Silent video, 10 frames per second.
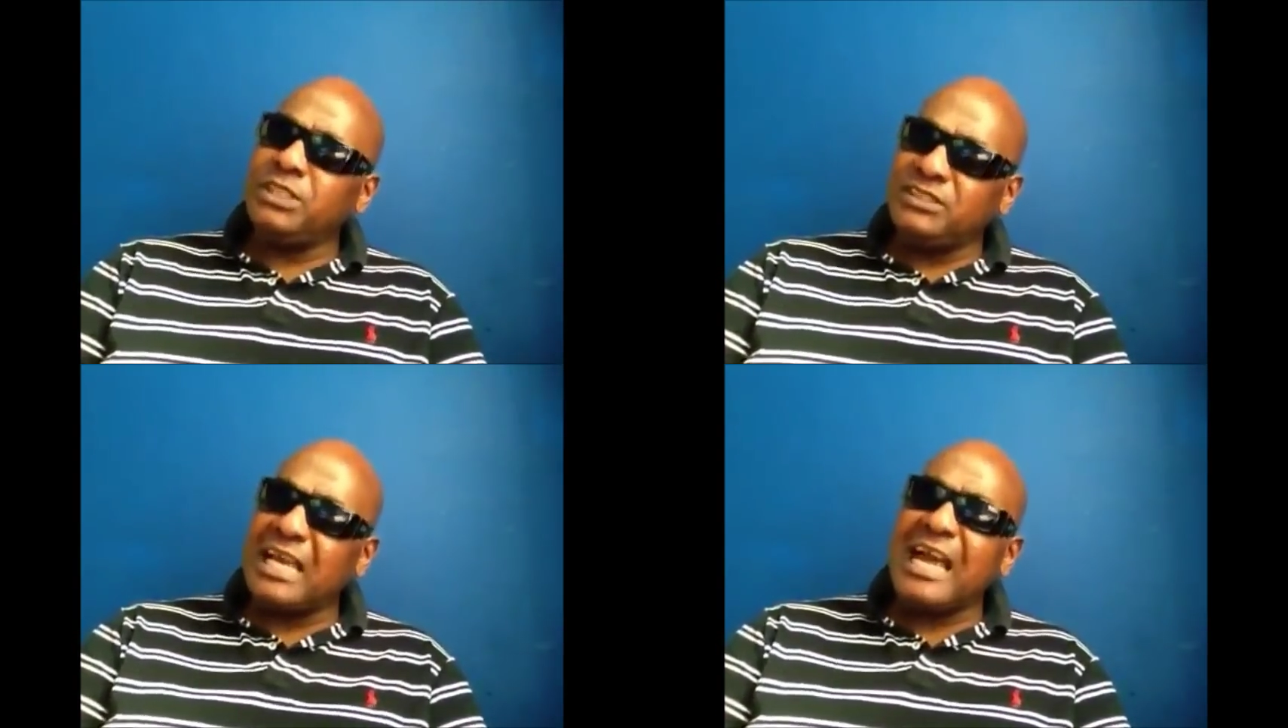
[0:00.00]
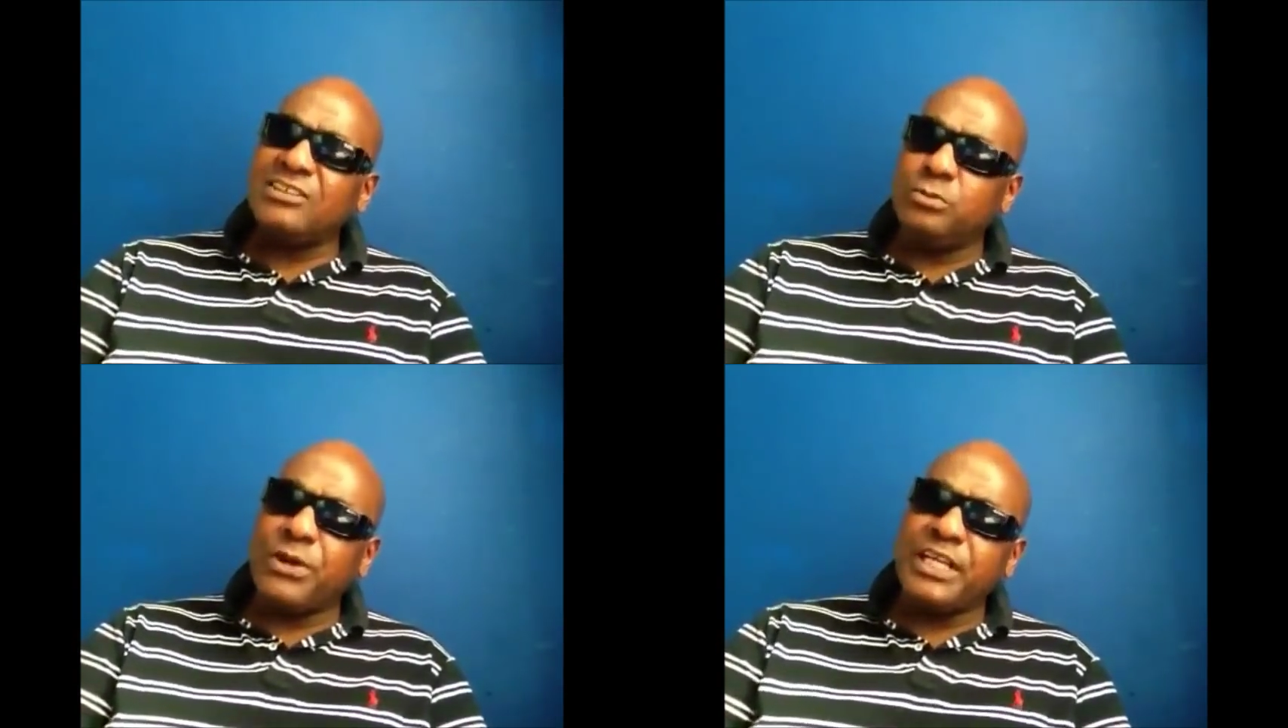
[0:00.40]
these
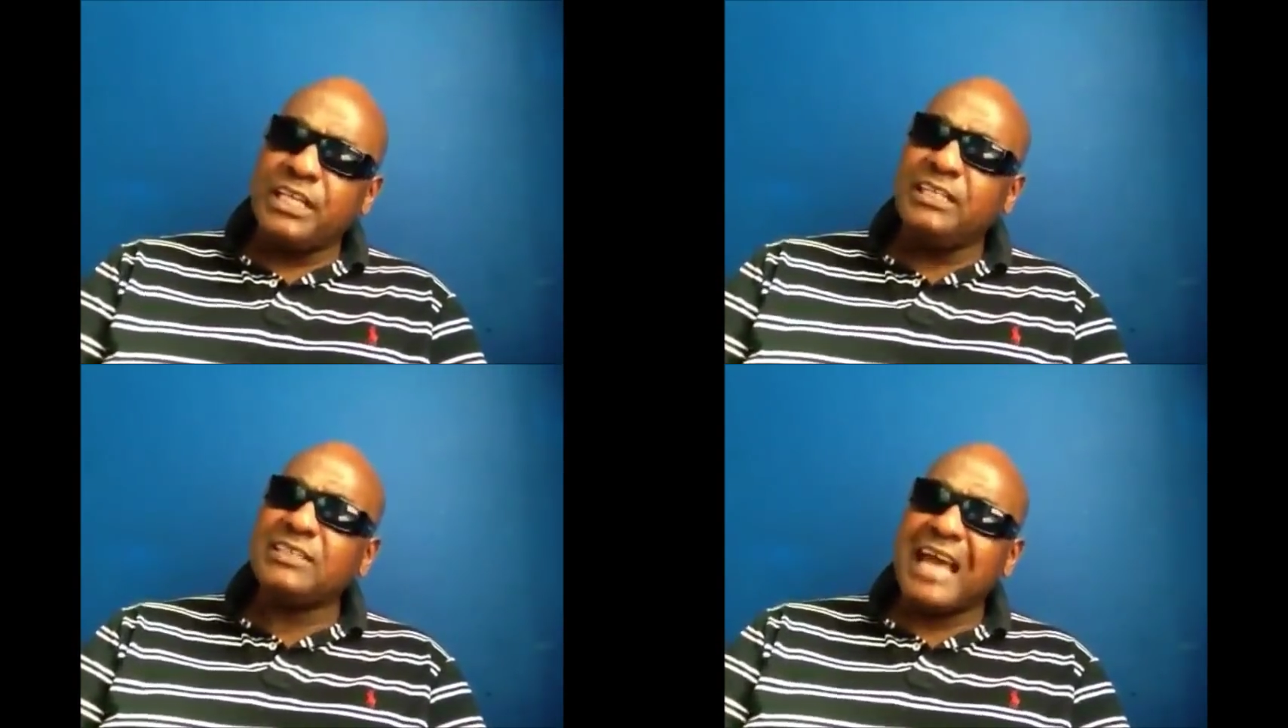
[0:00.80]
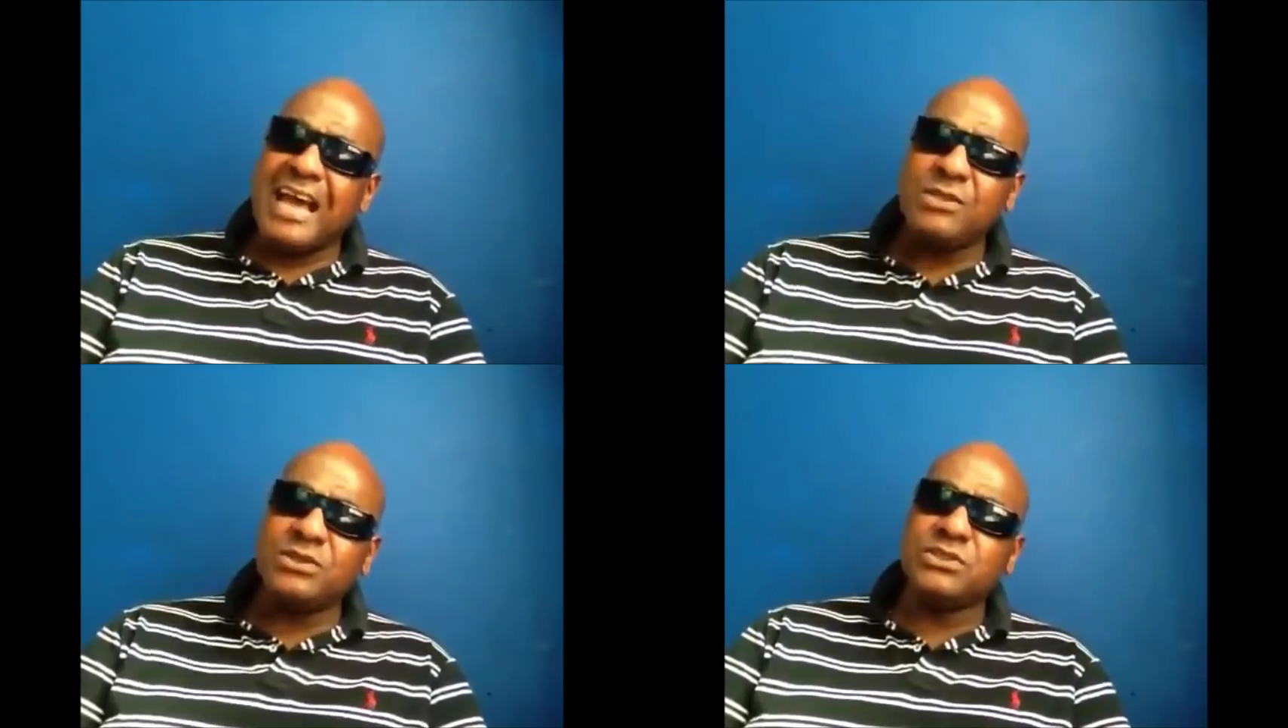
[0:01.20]
guys is breaking in these
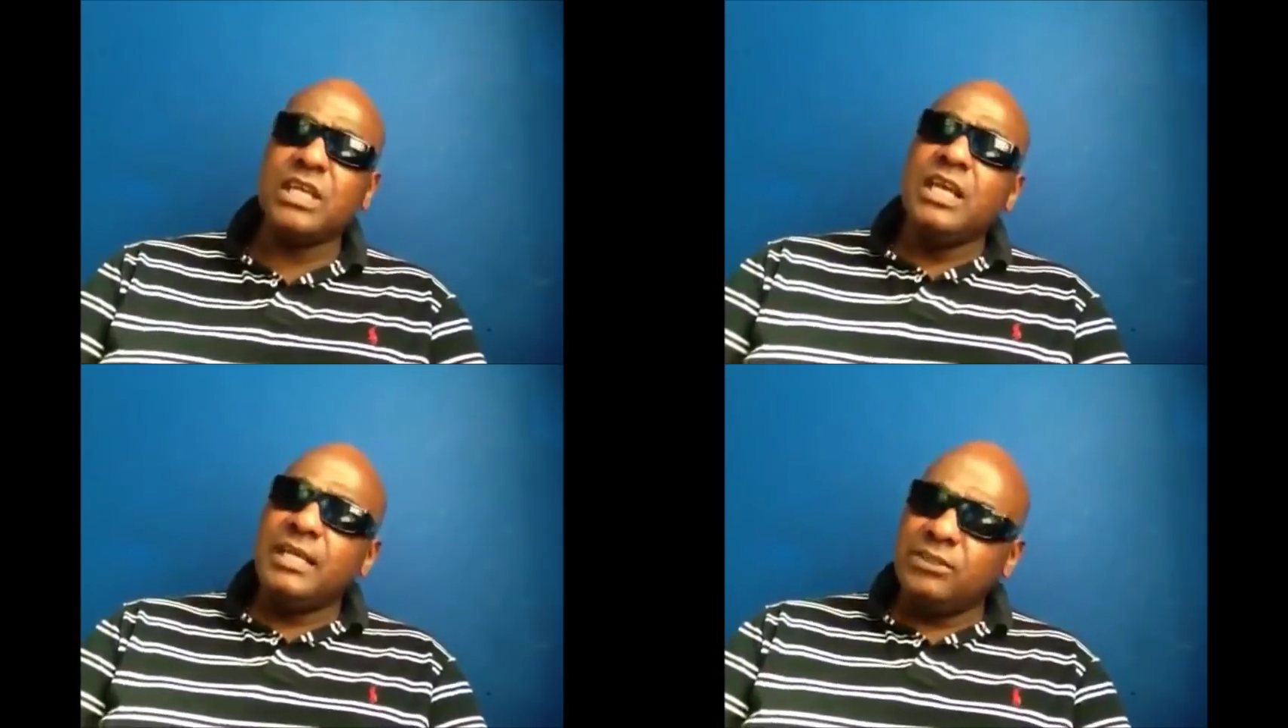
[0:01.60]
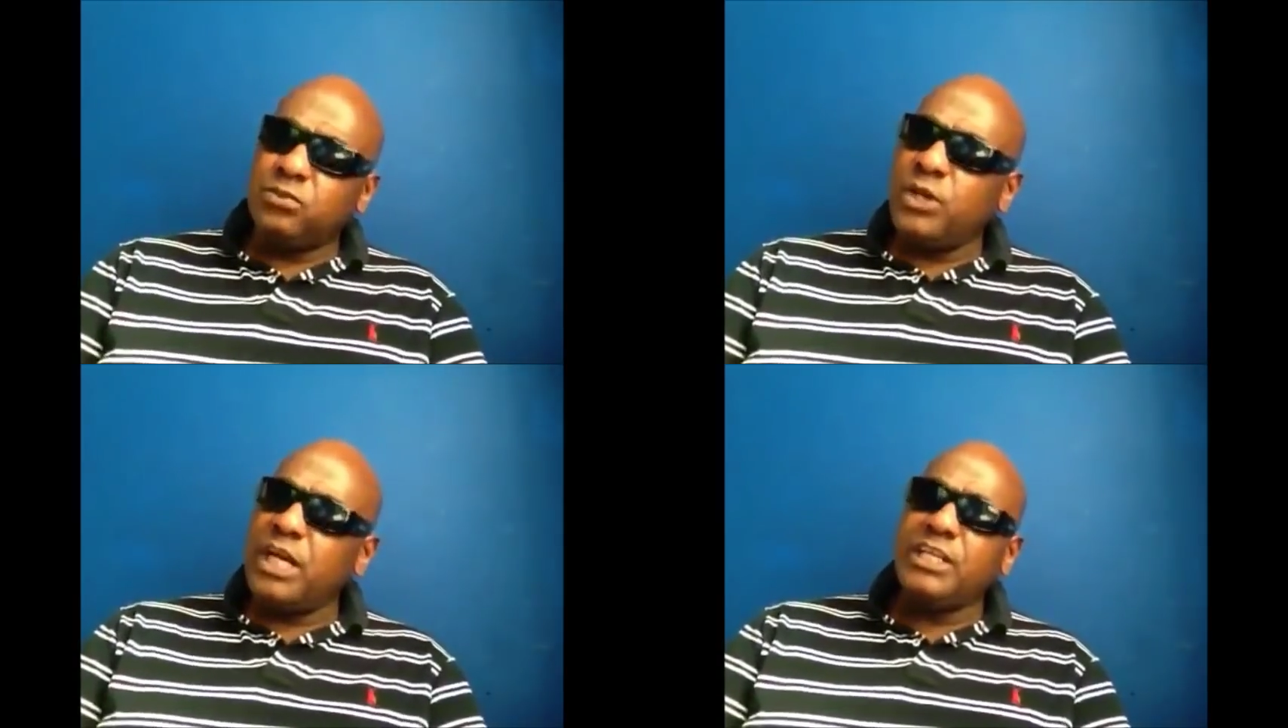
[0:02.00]
houses is
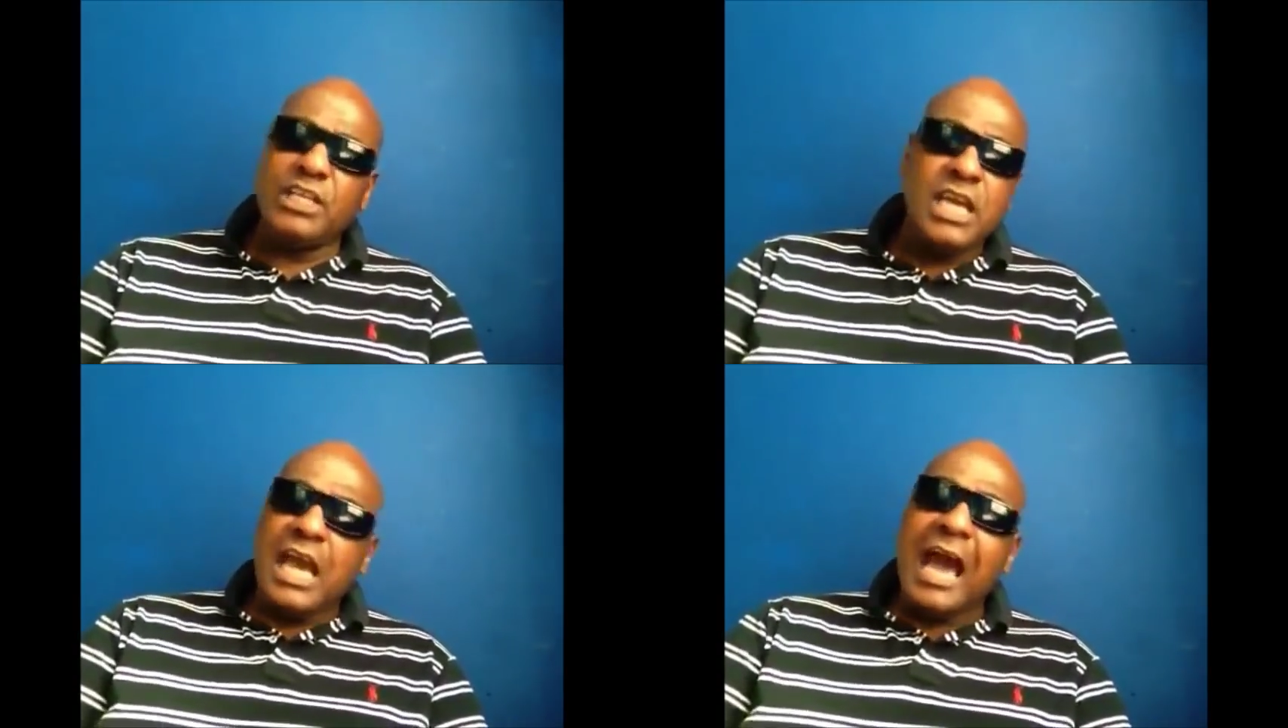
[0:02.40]
wearing.